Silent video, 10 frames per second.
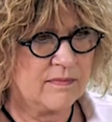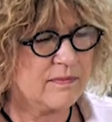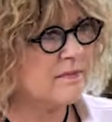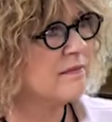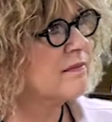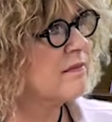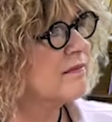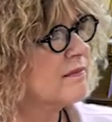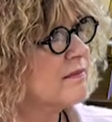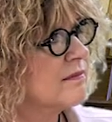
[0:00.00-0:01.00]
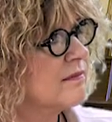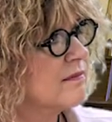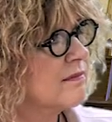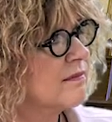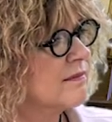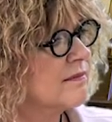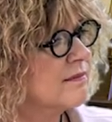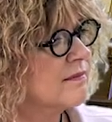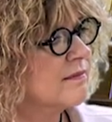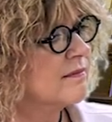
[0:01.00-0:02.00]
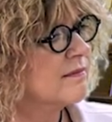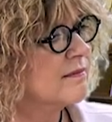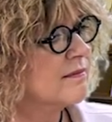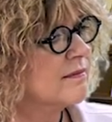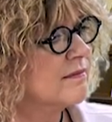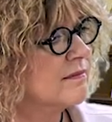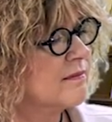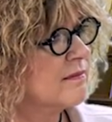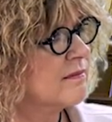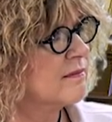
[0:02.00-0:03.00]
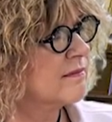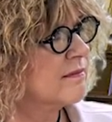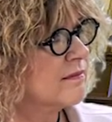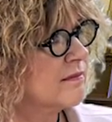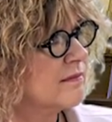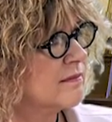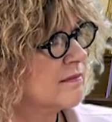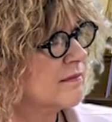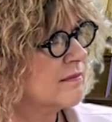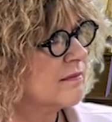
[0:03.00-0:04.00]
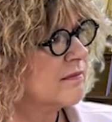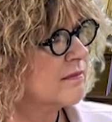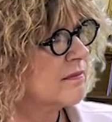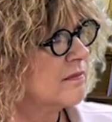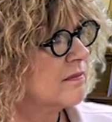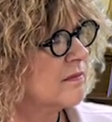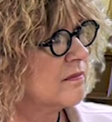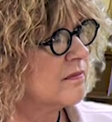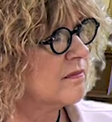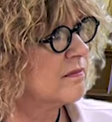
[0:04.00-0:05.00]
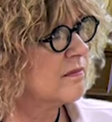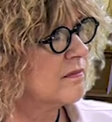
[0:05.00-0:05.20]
[no speech]